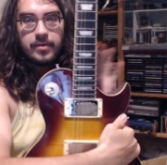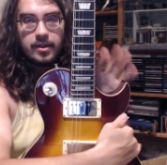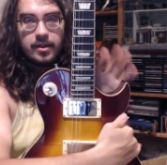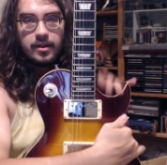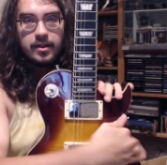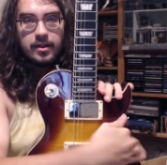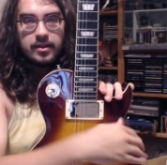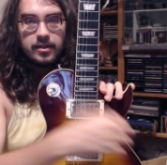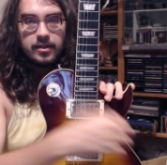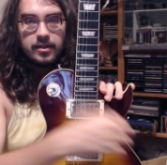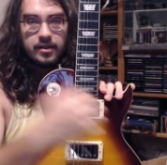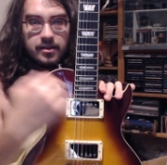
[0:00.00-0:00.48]

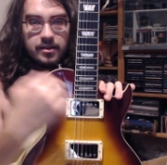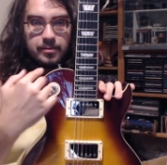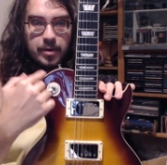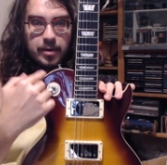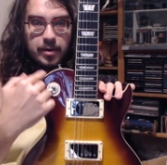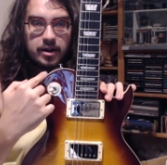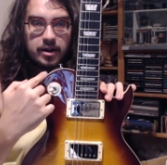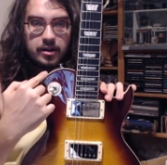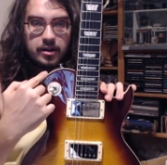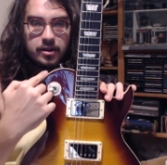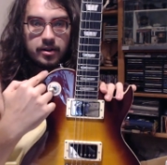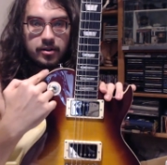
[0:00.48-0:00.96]
in this
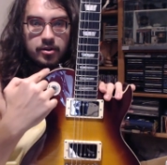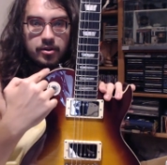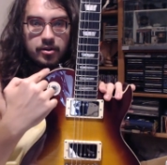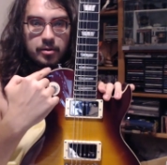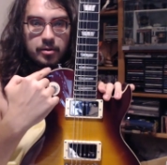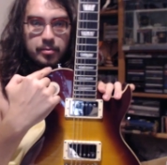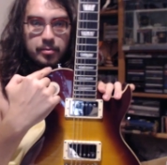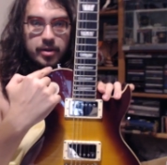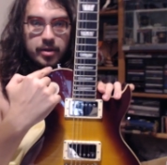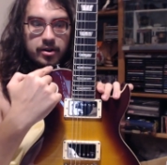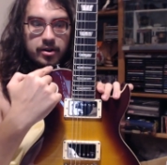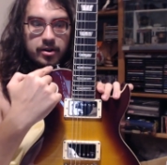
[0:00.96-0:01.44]
part of the top
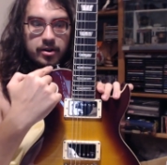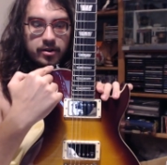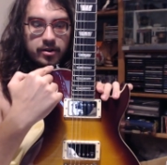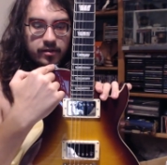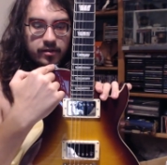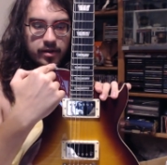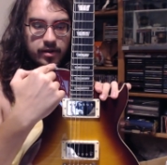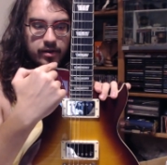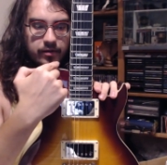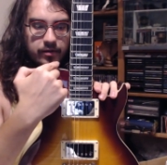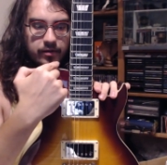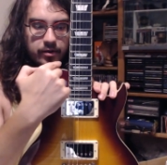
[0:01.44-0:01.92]
here,
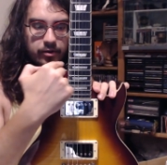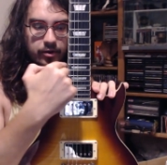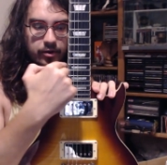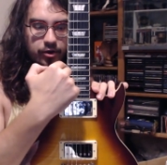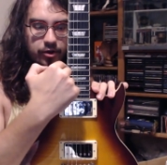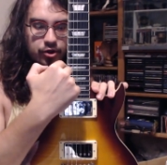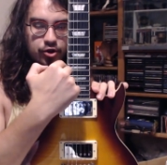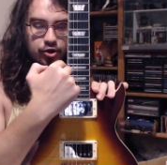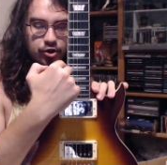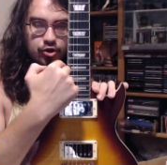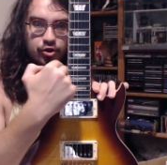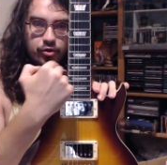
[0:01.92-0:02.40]
instead of going
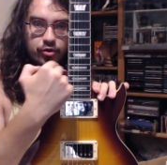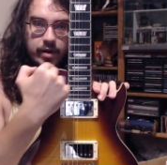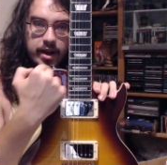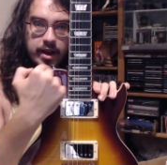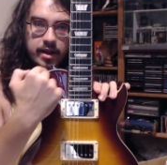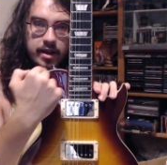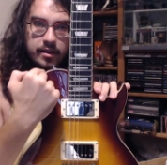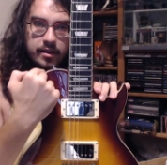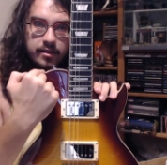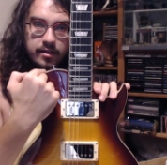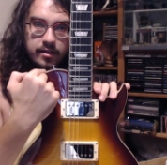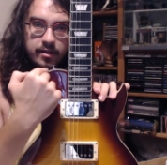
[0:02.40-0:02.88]

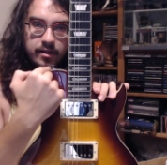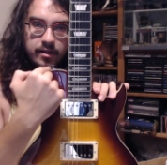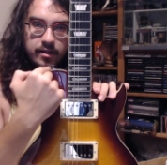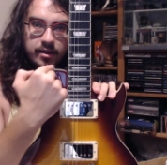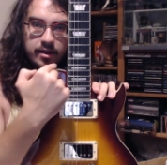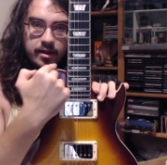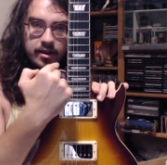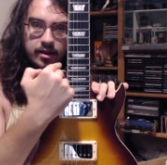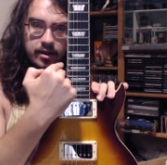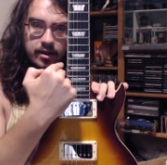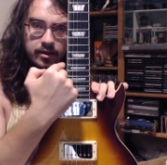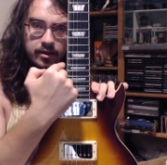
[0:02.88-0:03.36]
straight
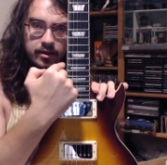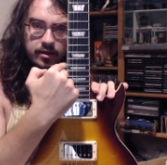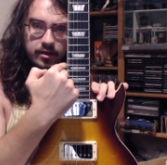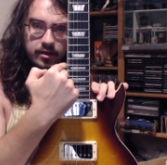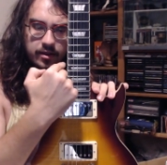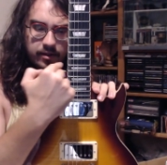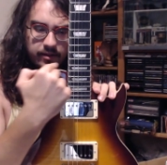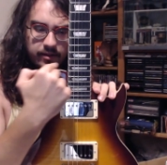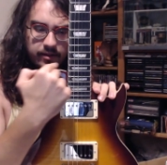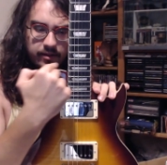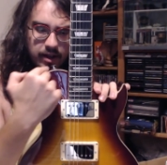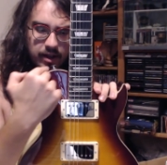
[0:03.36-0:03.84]
to the
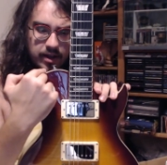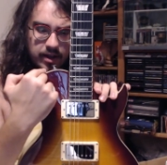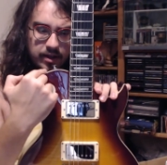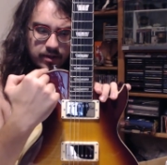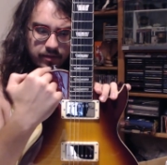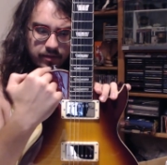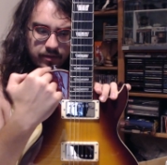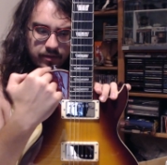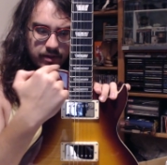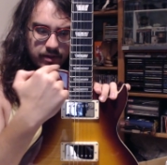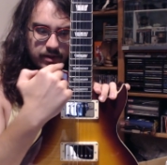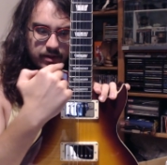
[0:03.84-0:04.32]
side
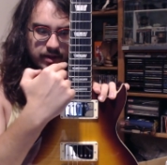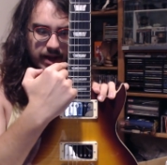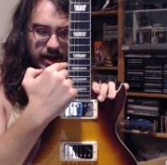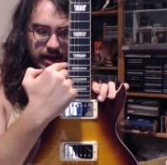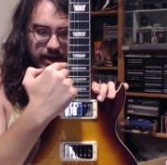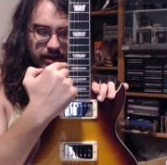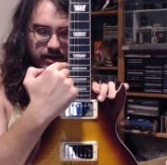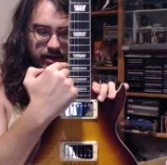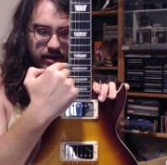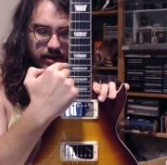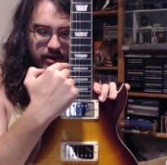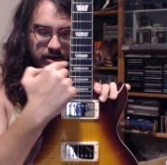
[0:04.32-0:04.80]
of the neck
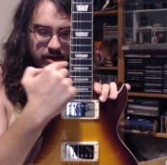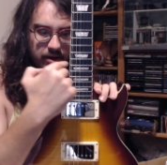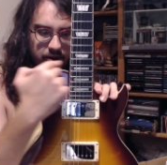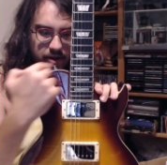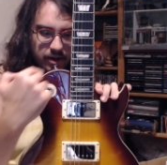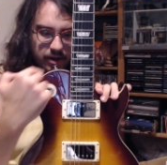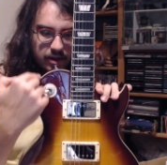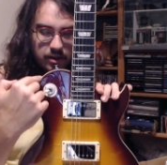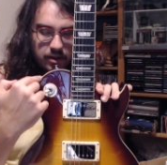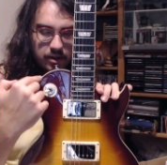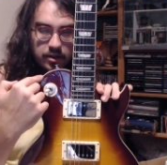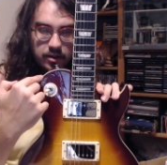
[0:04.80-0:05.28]
here,
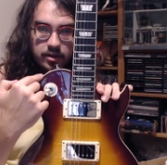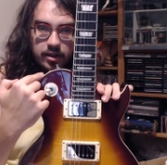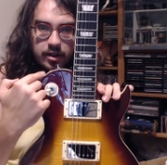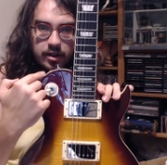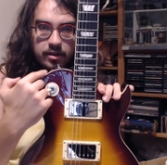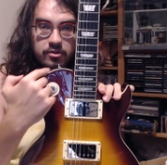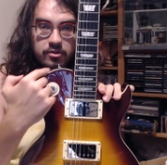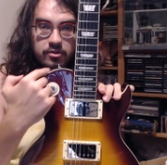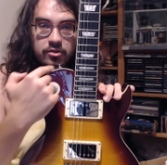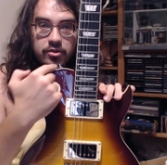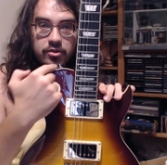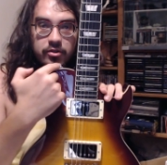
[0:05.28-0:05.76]
it
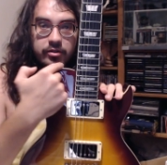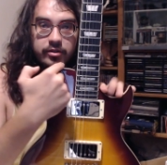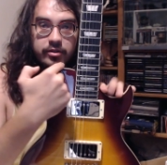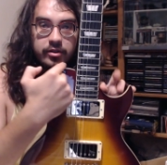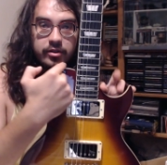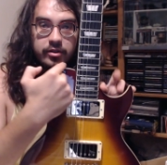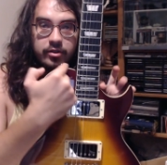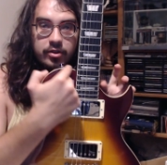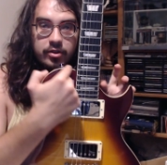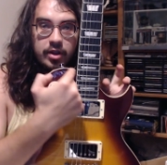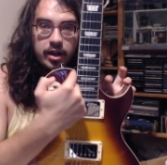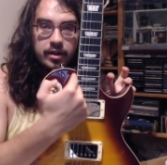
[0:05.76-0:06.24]

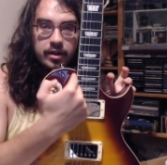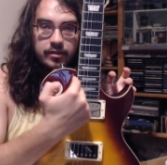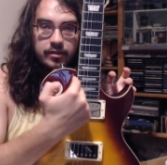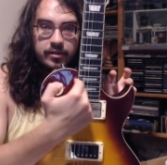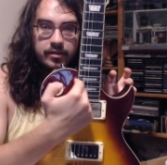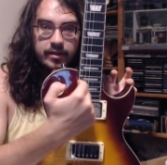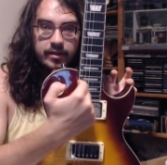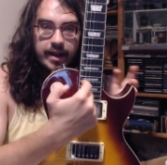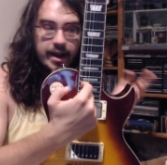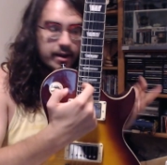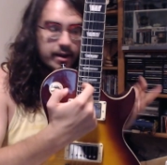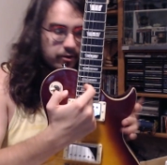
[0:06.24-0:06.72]
curves
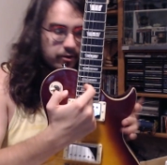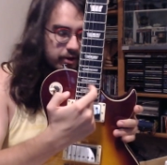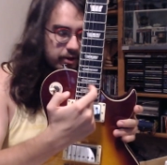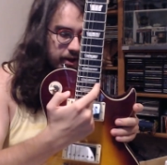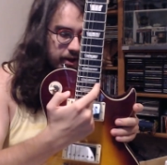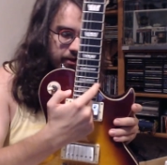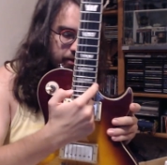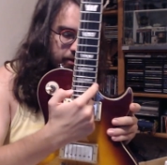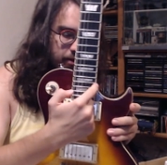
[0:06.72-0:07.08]
down, and then